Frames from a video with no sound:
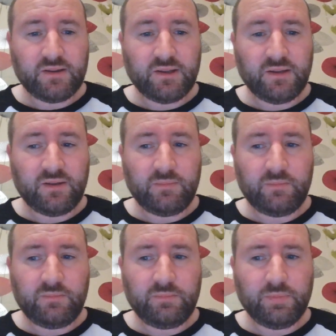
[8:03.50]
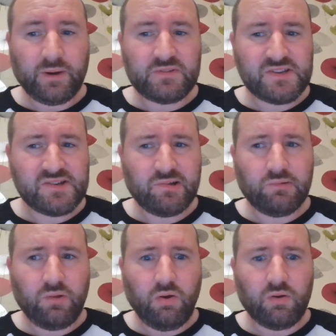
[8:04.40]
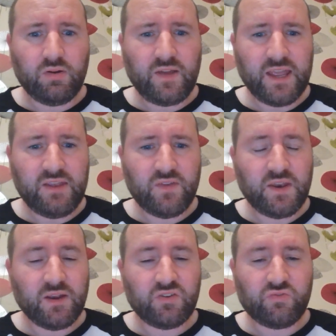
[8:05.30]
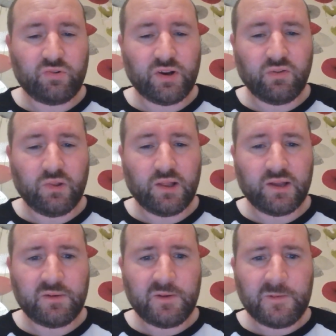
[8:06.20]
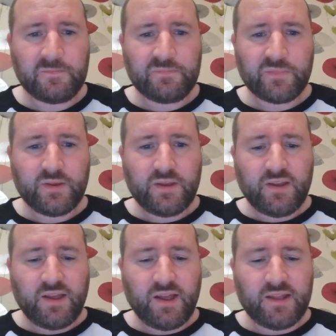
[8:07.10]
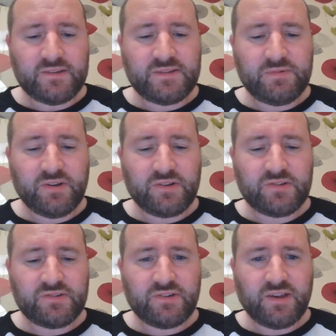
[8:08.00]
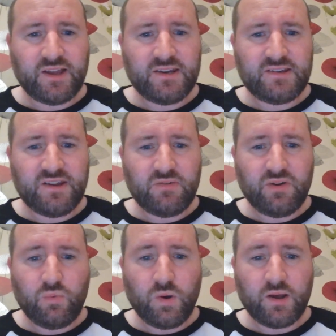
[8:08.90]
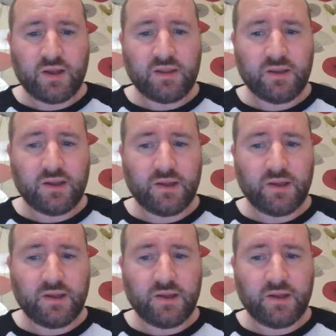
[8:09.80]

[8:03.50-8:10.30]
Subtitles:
but I'm seeing a lot of hate videos for it online, and to be honest, I don't know why.